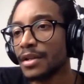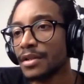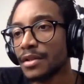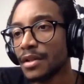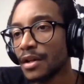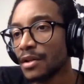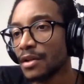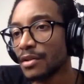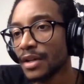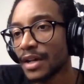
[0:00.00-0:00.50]

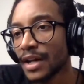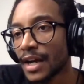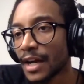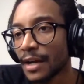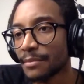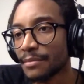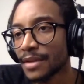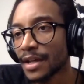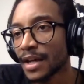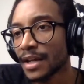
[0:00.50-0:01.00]
No,
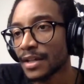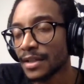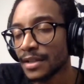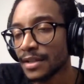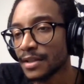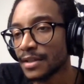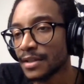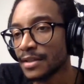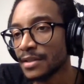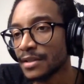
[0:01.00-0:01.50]
I'm not
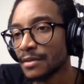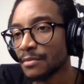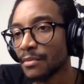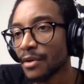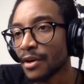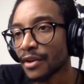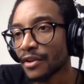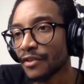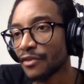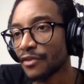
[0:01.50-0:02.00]
in the
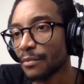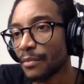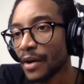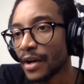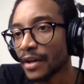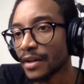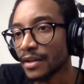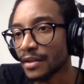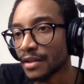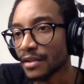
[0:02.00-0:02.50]
market for
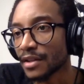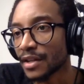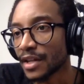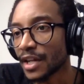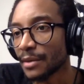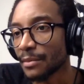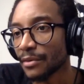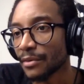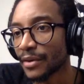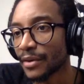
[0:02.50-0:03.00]
buying another
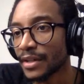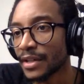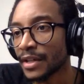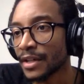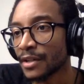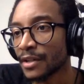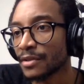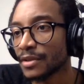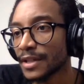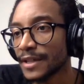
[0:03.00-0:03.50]
camera right
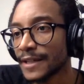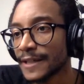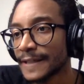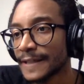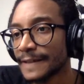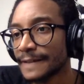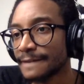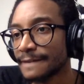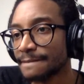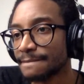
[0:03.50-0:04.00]

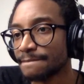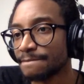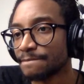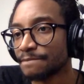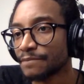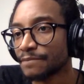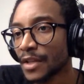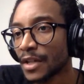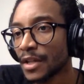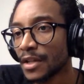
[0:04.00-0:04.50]
now.
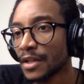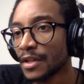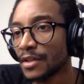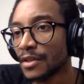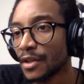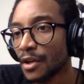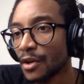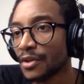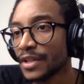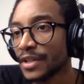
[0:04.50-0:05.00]

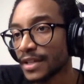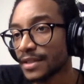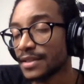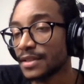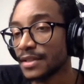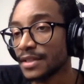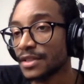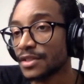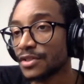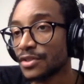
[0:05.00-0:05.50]
Though, yes,
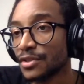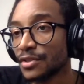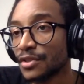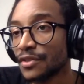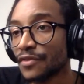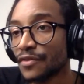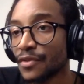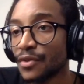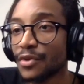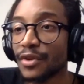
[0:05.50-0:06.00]
it is
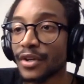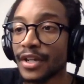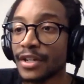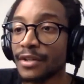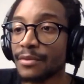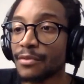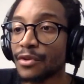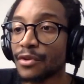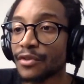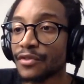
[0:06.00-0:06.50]
suited for
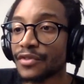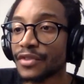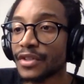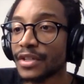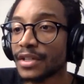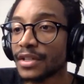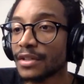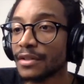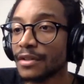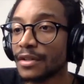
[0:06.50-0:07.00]

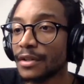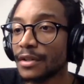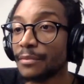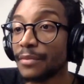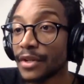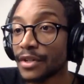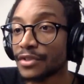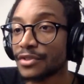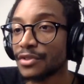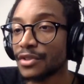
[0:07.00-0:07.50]
anamorphic, a
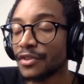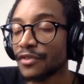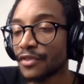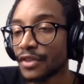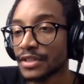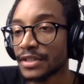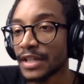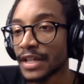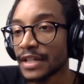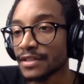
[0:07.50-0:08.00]
better suited
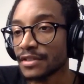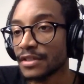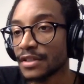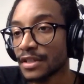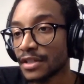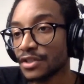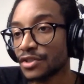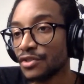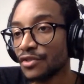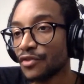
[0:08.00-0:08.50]
because
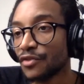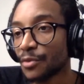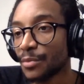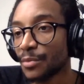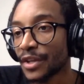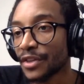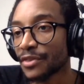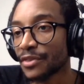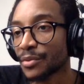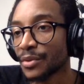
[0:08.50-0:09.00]
it could shoot
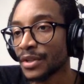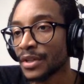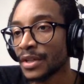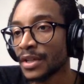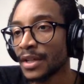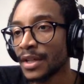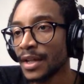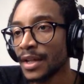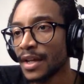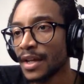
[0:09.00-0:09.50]
4x3.
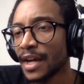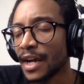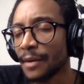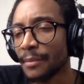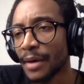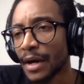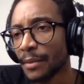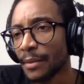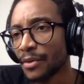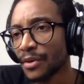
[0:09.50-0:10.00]

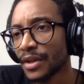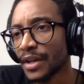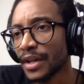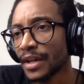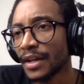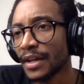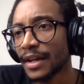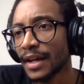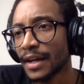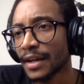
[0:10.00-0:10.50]
I'm
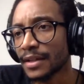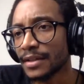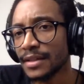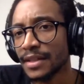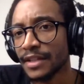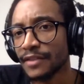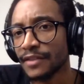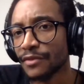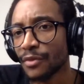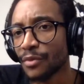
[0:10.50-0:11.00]
okay. I
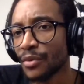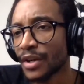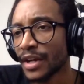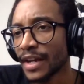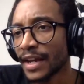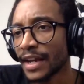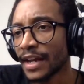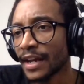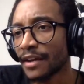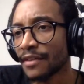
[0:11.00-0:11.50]
can live with what
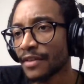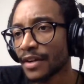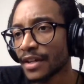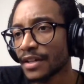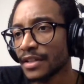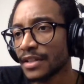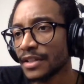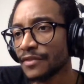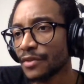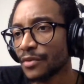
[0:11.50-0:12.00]
I have. I
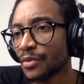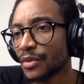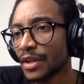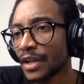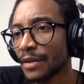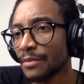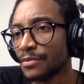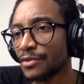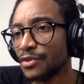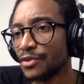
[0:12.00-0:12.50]
can live with what
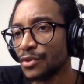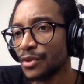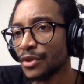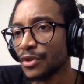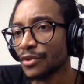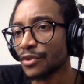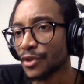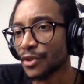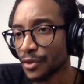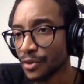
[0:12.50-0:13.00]
I'm
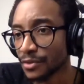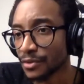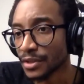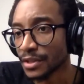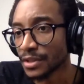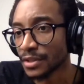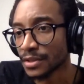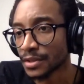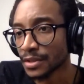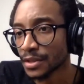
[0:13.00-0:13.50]
doing
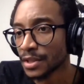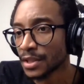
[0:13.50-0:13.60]
currently.